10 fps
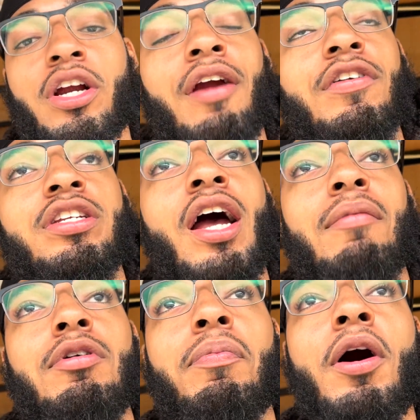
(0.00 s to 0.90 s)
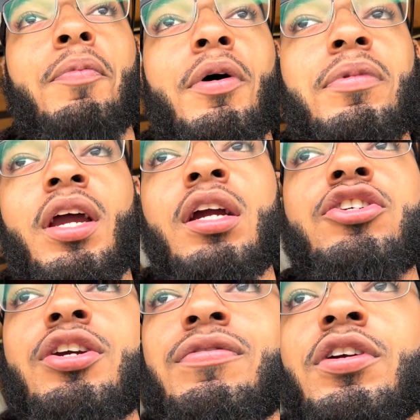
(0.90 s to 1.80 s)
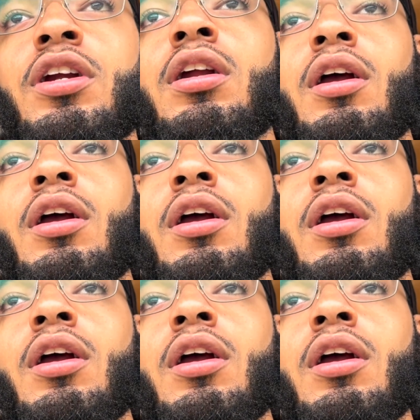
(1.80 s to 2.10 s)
every time to pump up the air shifter.